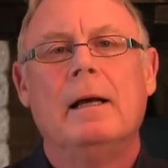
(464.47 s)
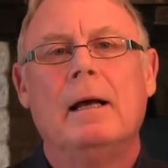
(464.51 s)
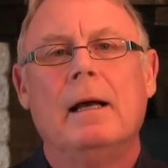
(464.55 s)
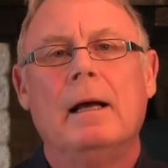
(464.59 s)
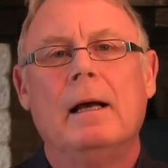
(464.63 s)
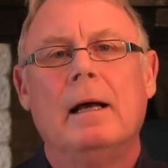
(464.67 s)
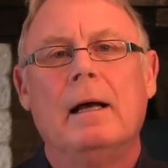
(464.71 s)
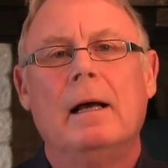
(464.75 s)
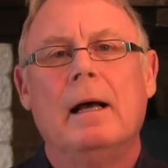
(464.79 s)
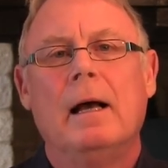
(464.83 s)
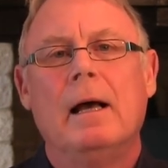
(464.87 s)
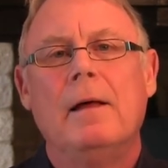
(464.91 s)

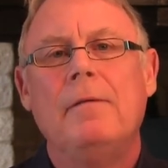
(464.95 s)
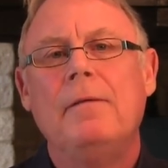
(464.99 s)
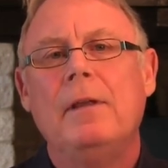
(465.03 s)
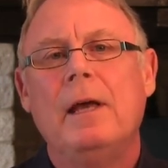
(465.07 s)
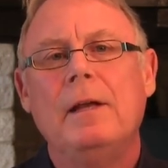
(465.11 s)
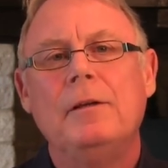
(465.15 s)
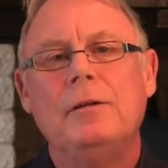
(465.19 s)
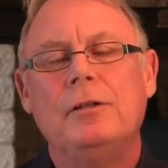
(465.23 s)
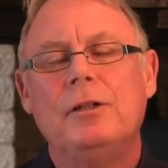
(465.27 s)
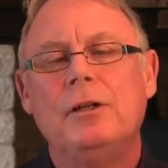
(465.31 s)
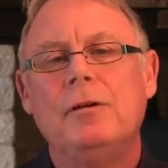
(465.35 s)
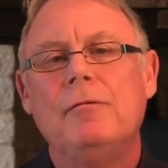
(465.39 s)
And
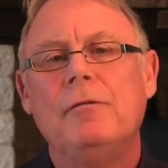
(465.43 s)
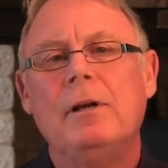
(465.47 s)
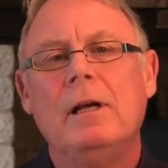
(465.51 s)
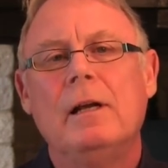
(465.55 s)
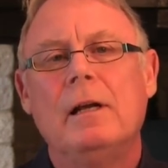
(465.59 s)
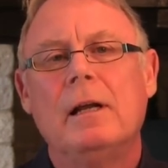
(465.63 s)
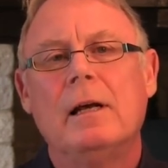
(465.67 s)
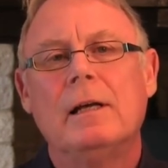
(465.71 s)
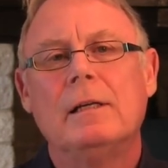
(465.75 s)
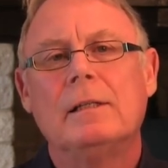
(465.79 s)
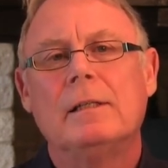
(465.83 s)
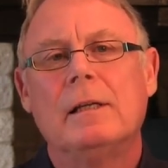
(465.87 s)
then she
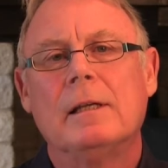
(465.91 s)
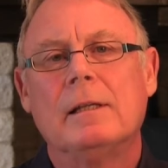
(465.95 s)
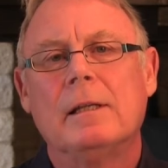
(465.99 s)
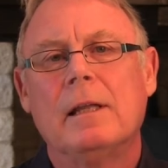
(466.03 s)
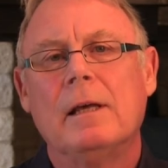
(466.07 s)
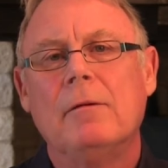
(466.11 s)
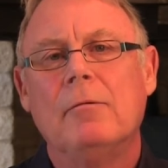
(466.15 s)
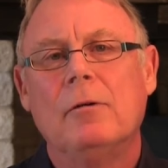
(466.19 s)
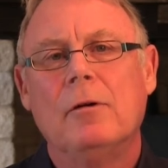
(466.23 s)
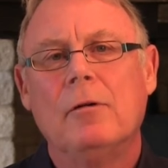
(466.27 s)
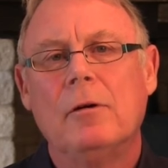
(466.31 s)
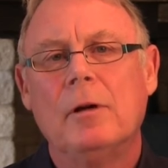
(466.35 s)
realized that
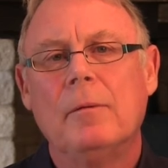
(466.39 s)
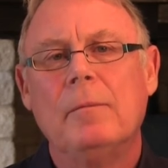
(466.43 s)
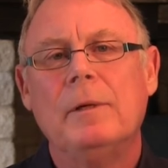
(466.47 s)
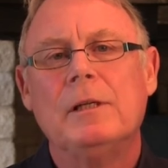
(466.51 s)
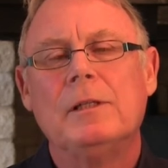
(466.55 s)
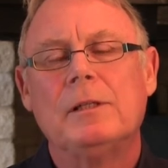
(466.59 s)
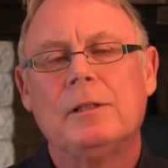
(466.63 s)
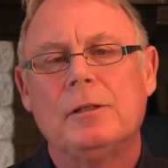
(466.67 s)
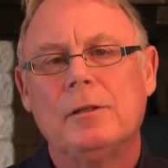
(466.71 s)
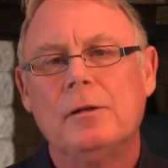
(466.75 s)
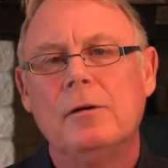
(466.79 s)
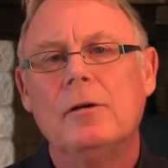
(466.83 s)
they were going to be
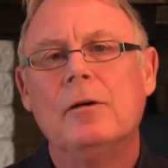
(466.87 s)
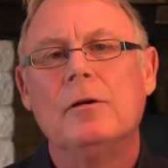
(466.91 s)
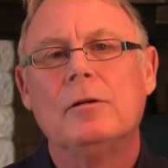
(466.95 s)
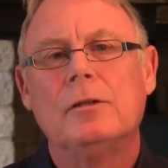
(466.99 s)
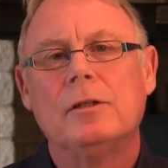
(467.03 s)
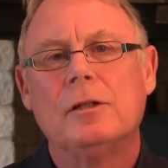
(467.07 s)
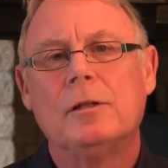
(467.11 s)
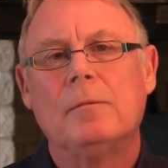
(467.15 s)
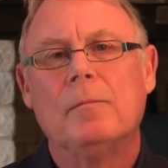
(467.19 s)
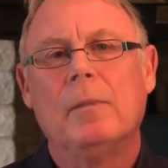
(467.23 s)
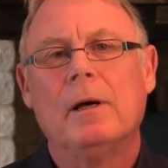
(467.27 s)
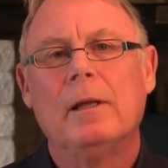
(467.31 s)

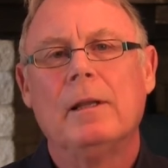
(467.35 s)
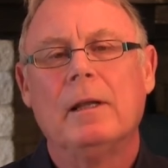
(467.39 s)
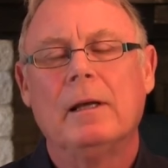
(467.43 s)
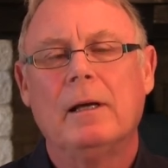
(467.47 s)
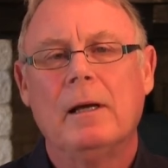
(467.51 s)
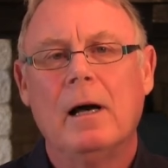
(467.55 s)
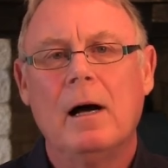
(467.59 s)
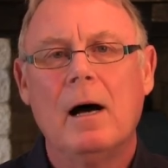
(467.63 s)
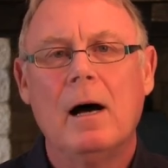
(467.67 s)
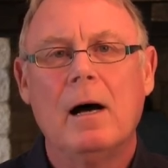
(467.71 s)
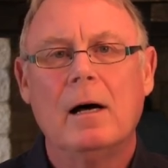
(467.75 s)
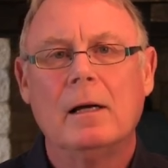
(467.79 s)
searched by the
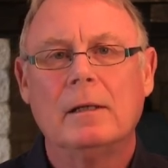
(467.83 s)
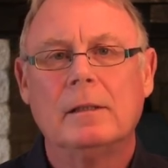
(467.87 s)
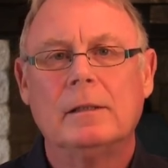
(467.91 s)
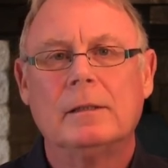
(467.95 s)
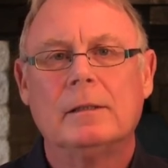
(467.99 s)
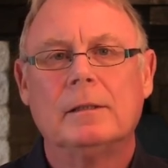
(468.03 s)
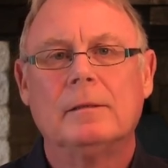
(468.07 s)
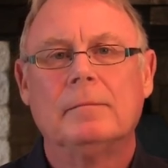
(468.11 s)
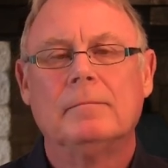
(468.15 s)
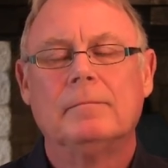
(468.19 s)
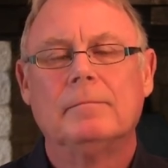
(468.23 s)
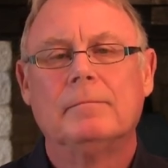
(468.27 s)

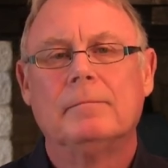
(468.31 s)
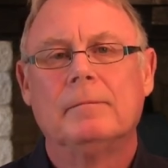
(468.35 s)
guards.